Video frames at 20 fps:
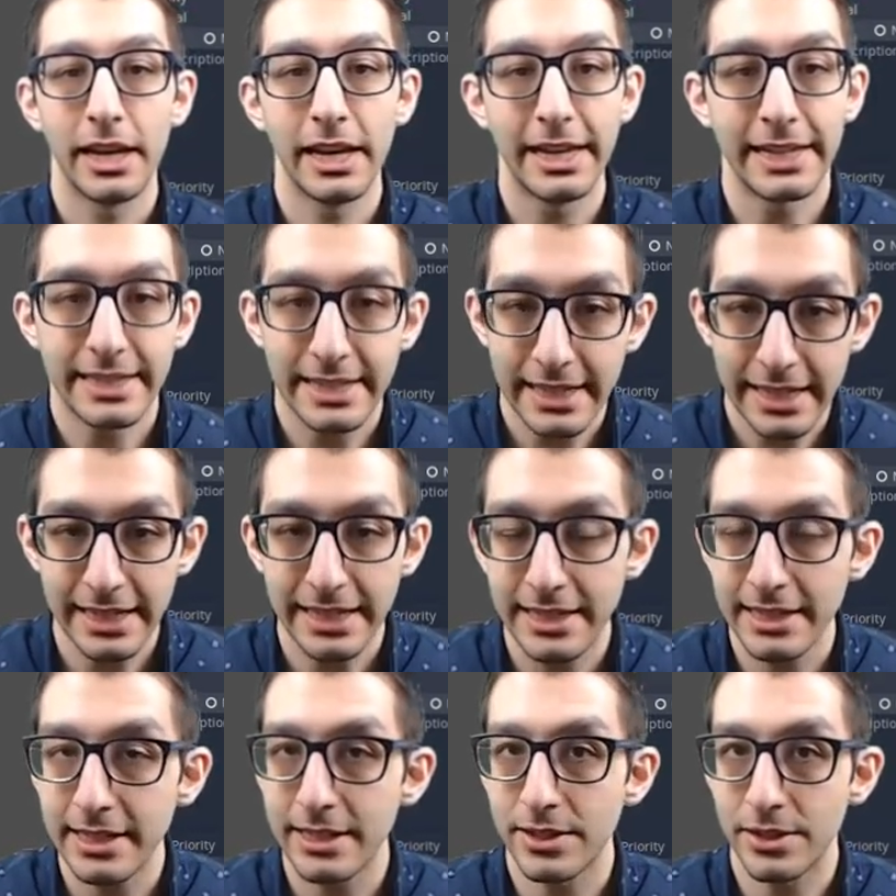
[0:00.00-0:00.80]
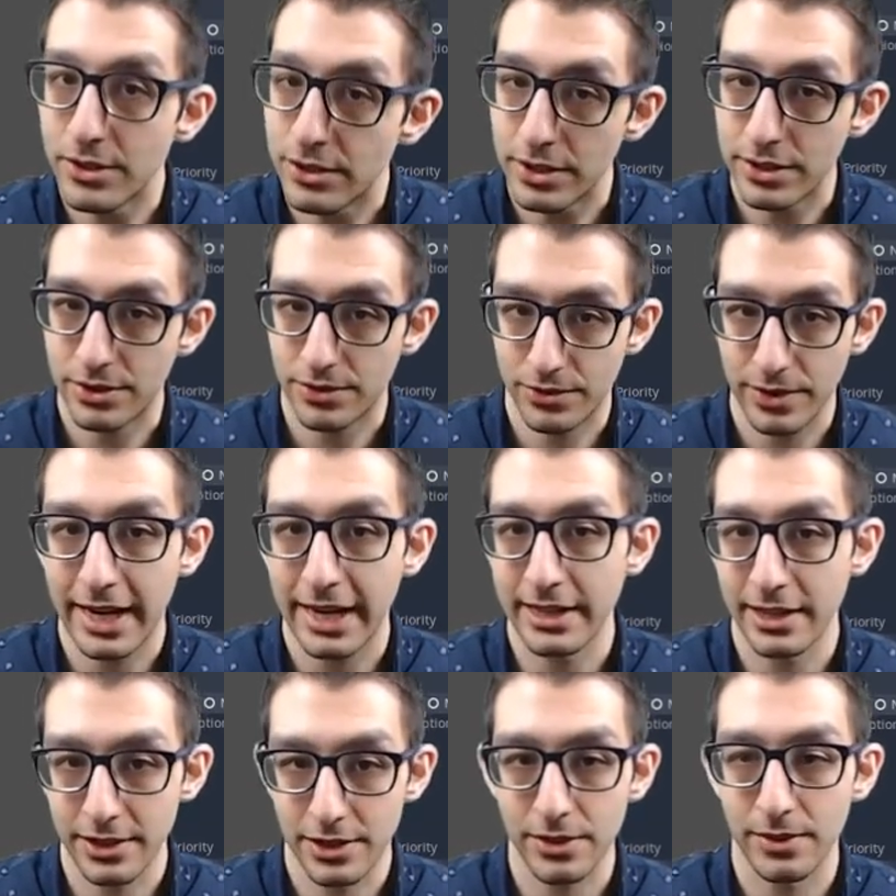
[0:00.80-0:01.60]
It's easiest to just
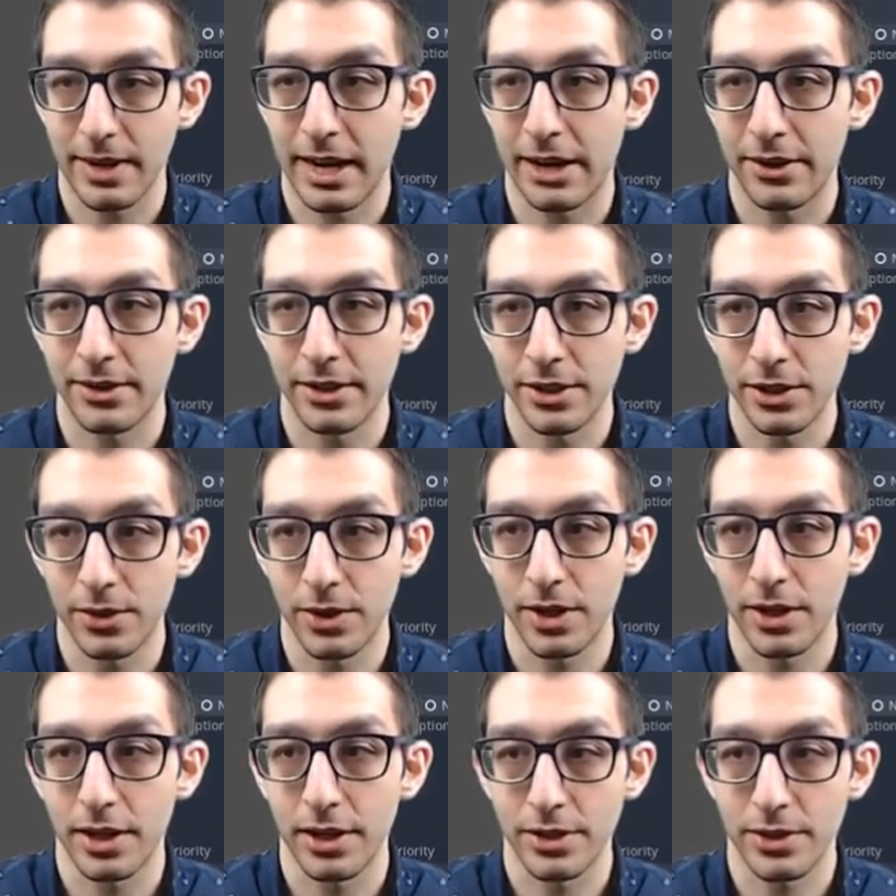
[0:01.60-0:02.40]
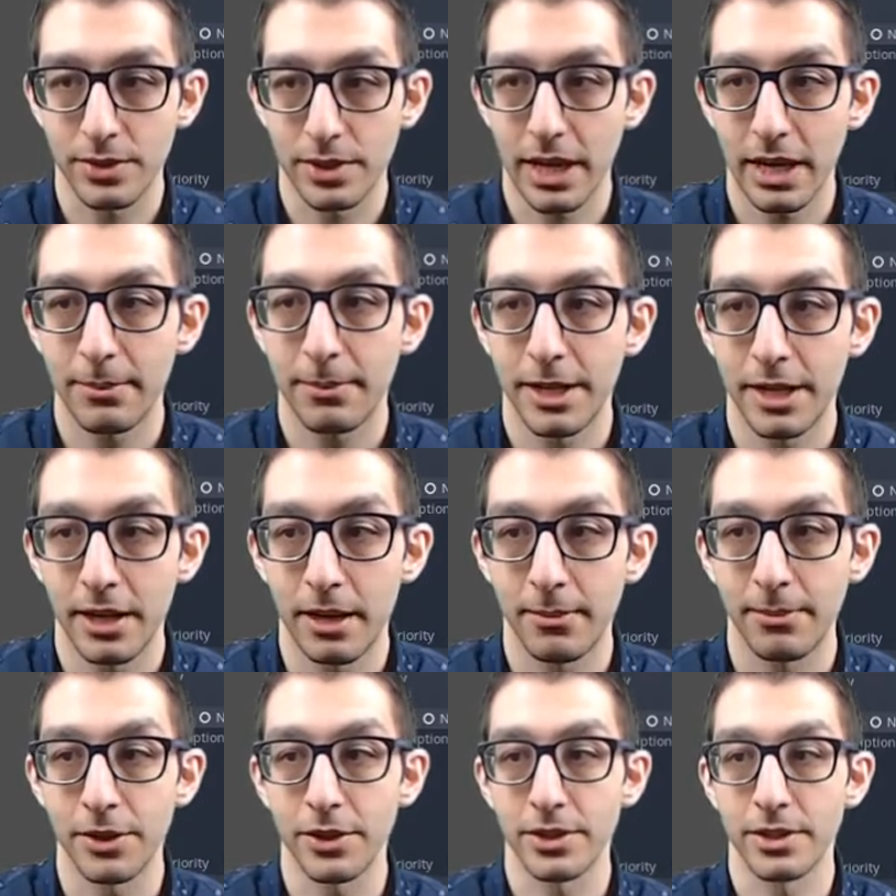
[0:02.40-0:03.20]
drag this around. You could also type in
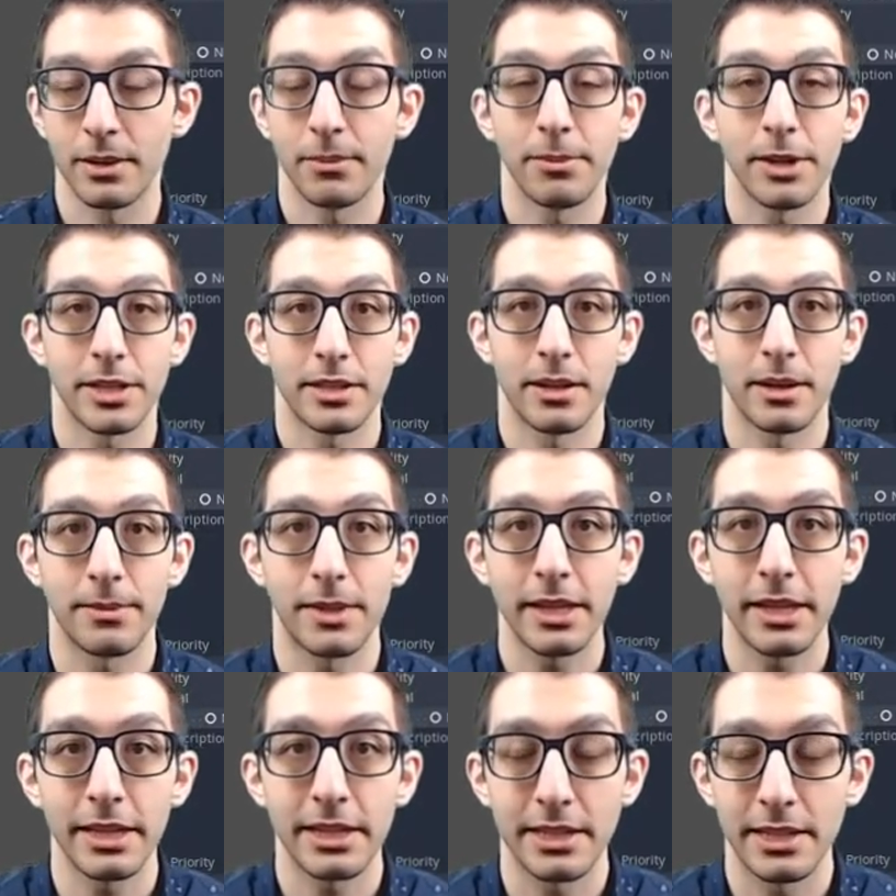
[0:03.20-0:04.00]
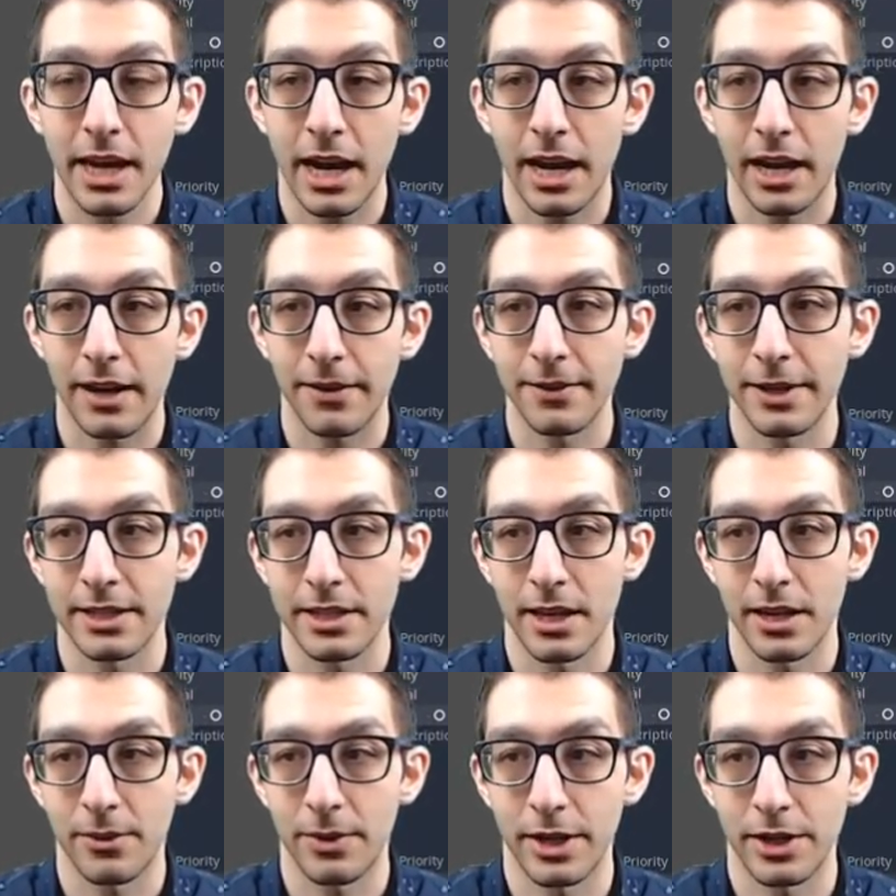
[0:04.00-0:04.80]
numbers, but something that's not obvious
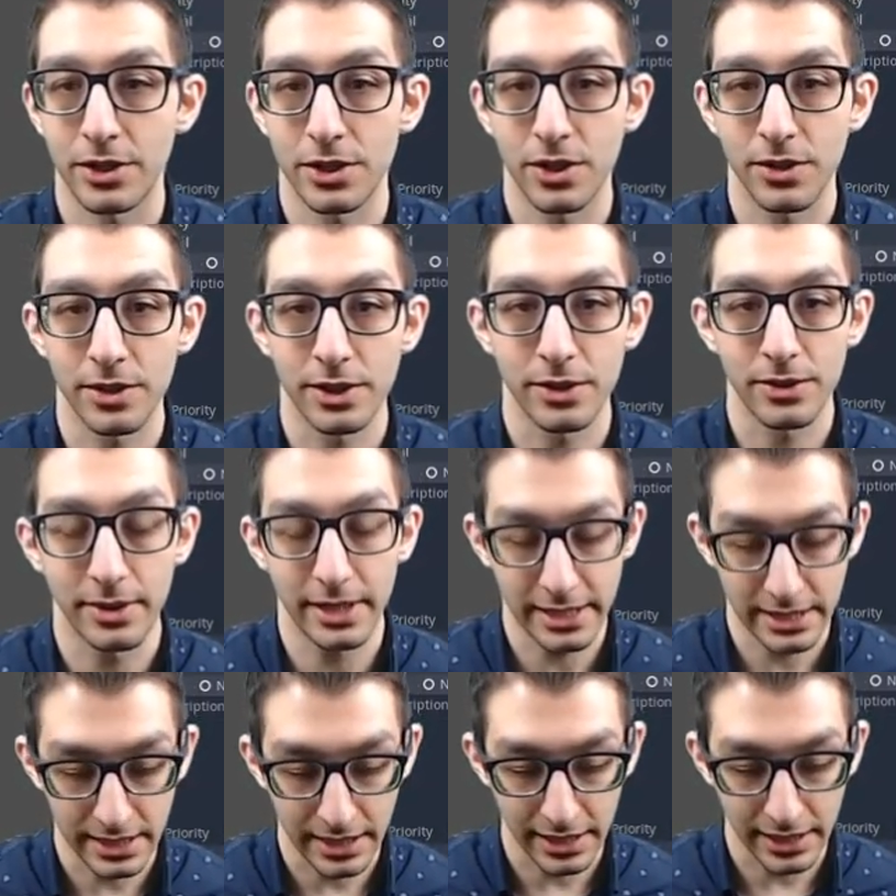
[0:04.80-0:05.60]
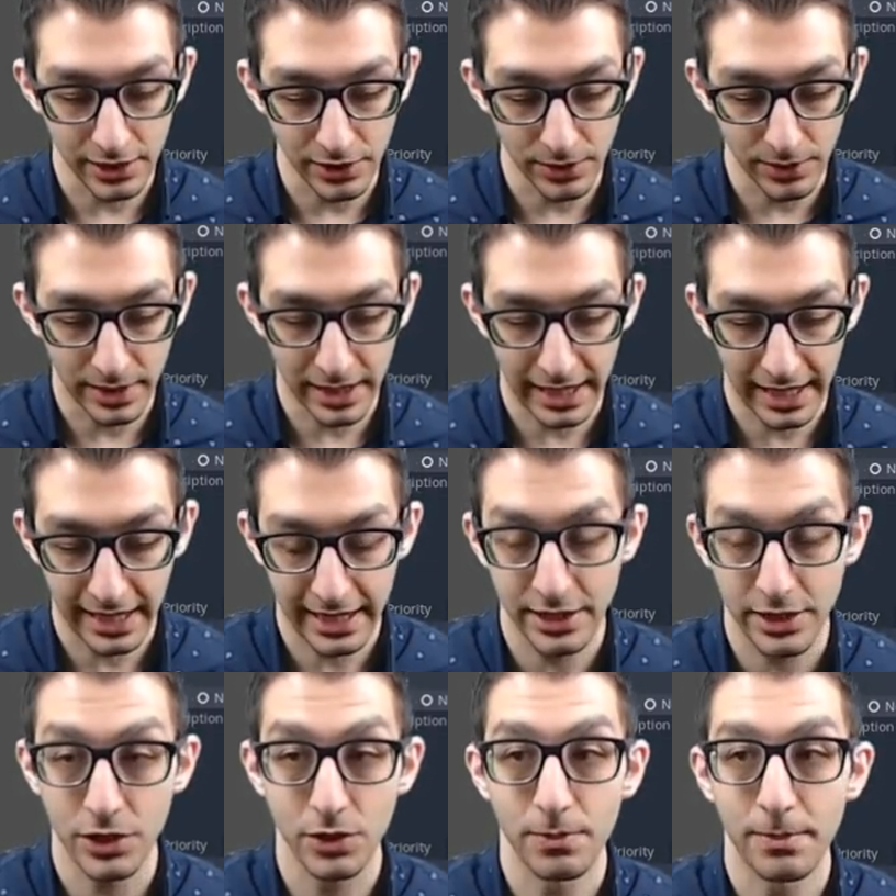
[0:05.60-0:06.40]
that I want to show you is that you
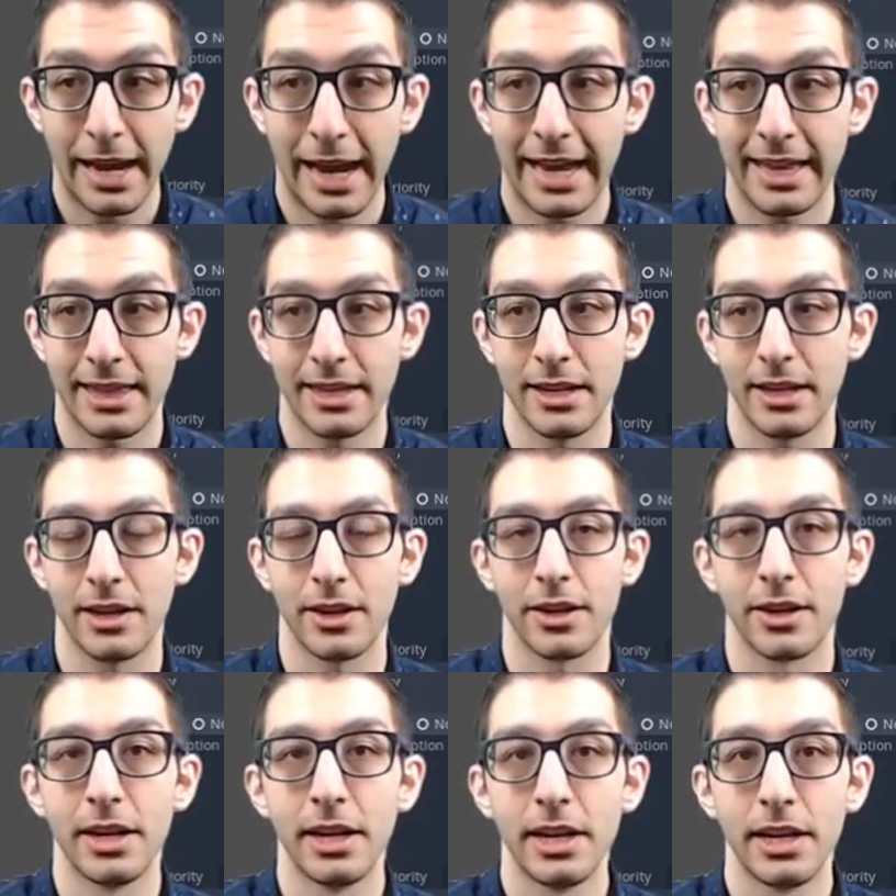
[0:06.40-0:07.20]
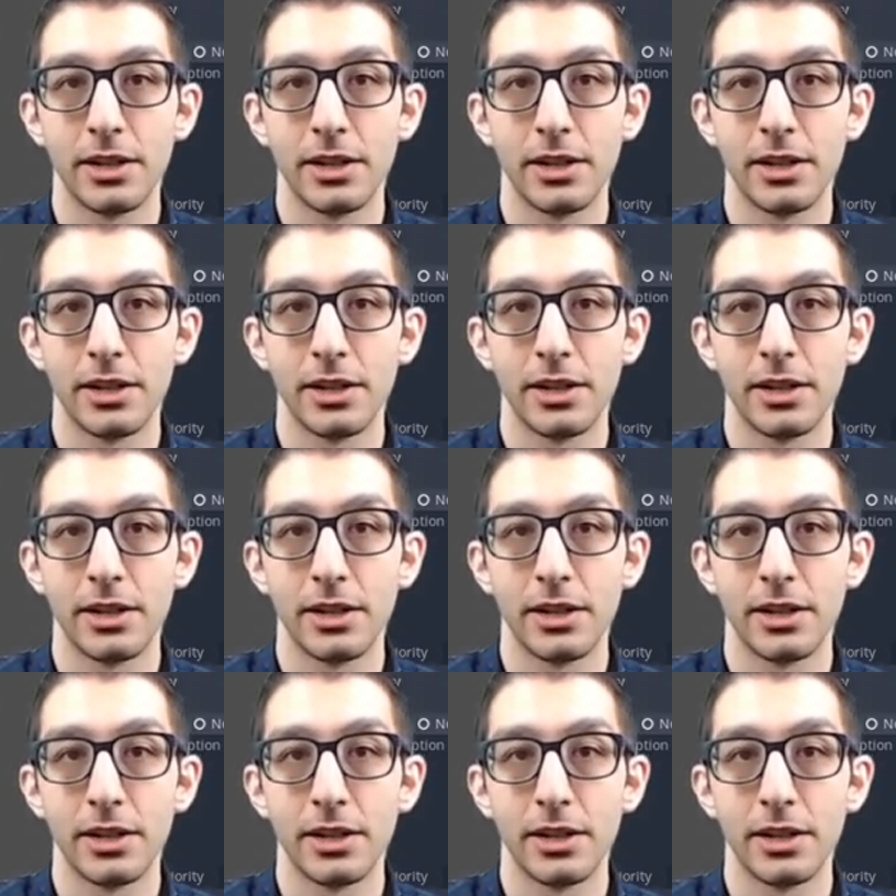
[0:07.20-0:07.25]
can do math in here.